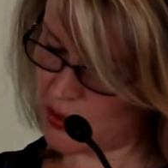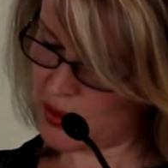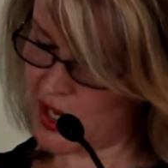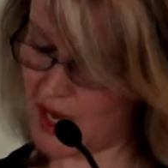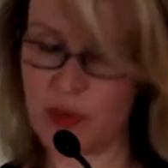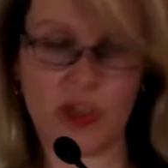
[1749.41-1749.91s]
to
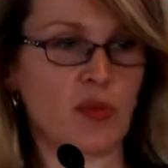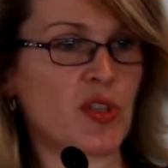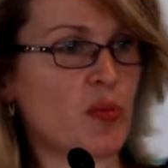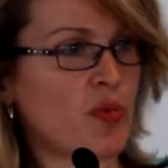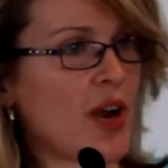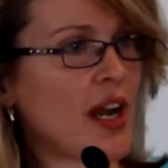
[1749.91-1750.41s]
enable them
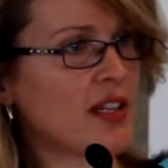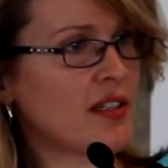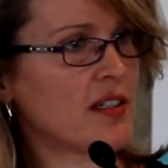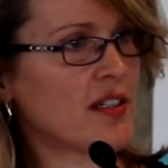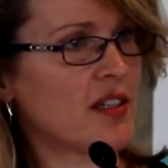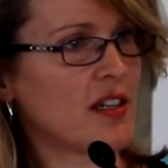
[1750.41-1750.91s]
to
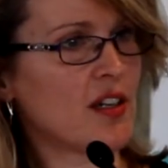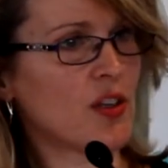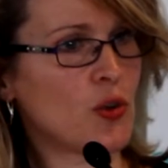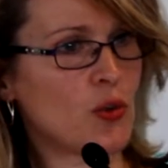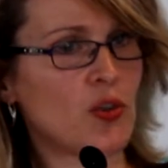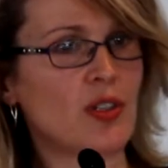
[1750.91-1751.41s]
practice
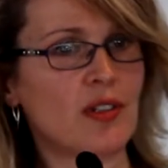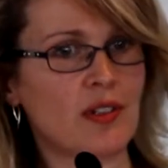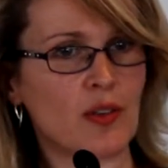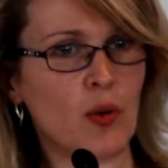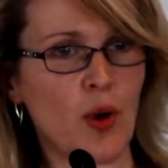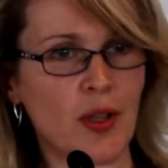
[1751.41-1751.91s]
good
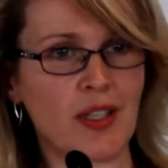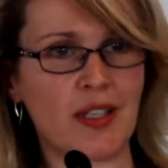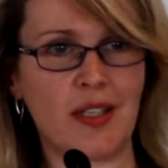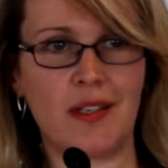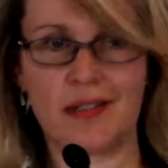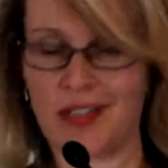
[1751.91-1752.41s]

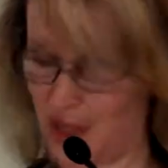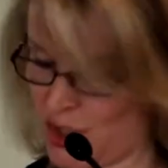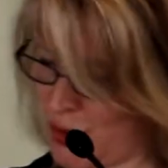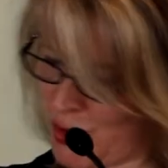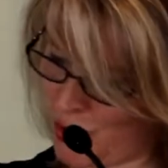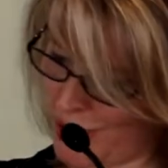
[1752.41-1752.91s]
quality
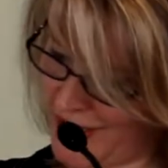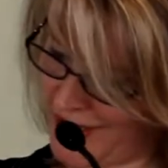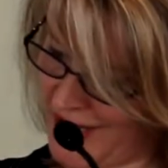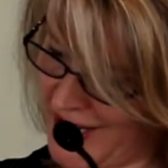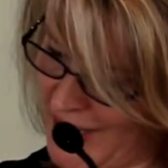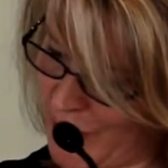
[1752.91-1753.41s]

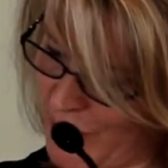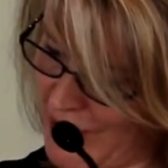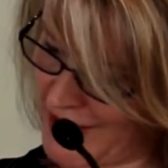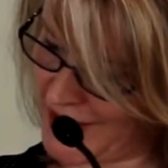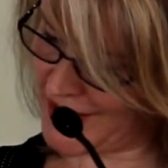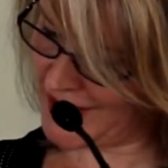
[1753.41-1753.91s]
consumer-directed care
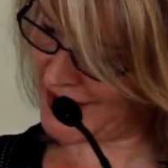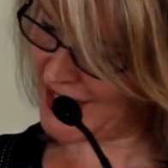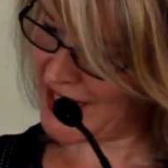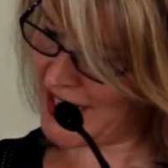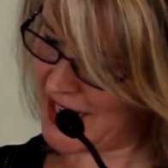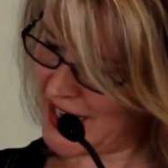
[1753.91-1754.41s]

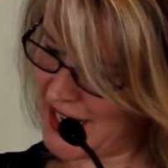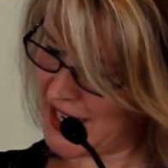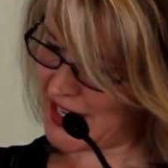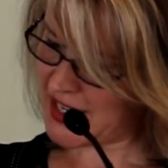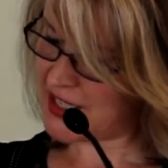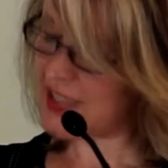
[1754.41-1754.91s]
practices
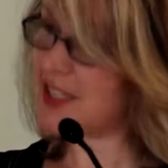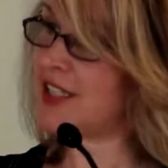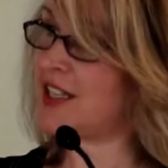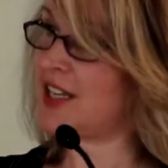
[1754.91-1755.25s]
in its